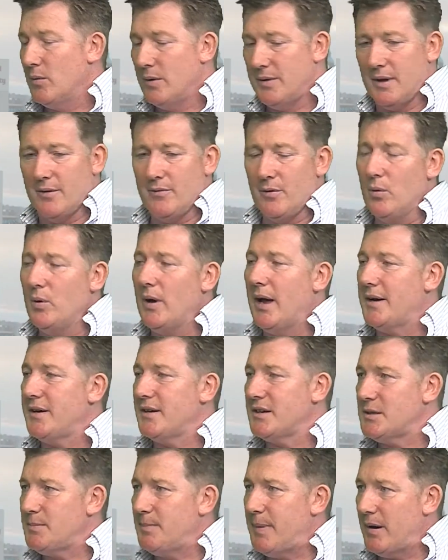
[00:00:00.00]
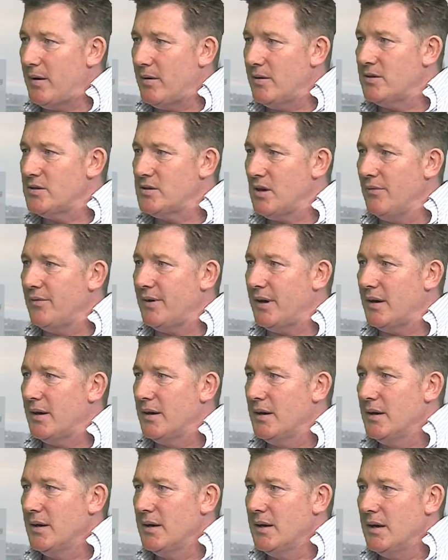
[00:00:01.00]
They've all had experience of it.
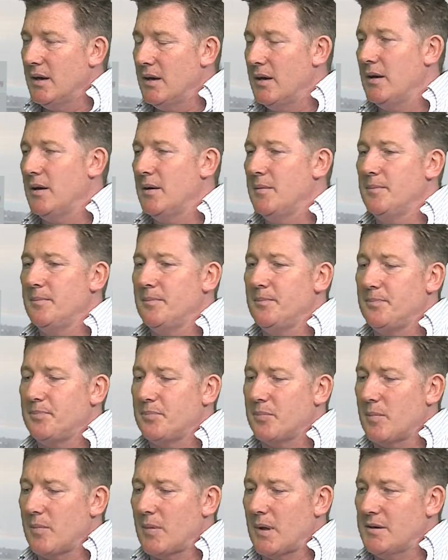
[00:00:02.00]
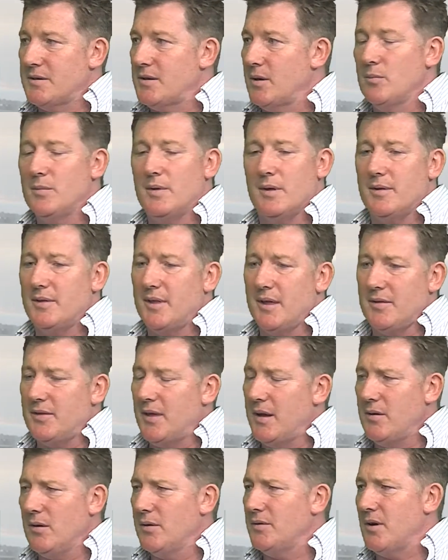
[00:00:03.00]
So
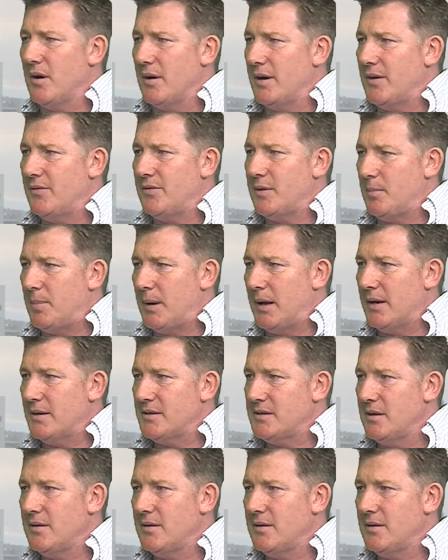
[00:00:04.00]
they're not naive, the players.